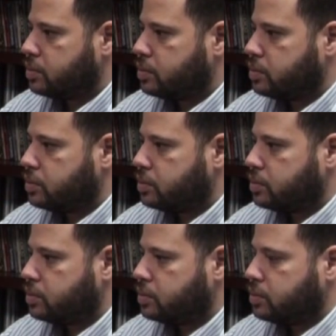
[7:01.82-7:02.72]

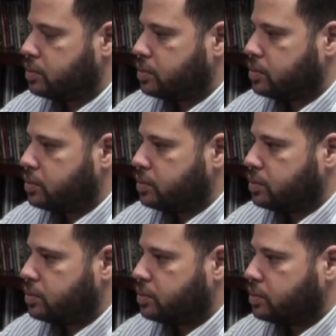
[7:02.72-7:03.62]

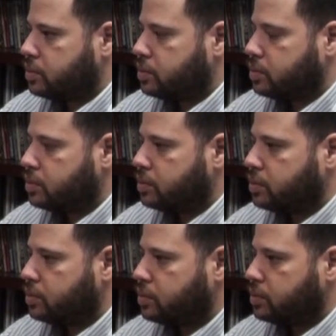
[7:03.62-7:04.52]

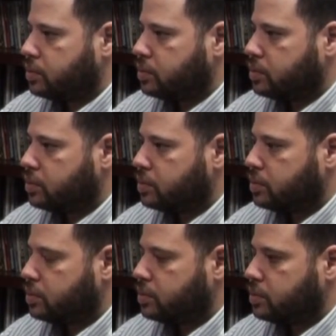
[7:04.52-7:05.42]

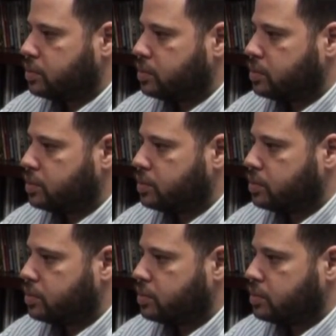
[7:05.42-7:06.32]

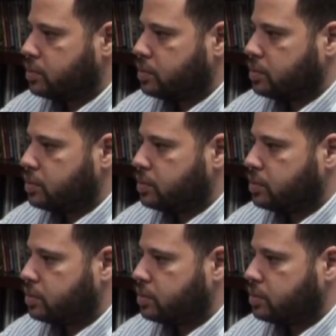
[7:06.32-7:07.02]
No words are spoken by the person on screen.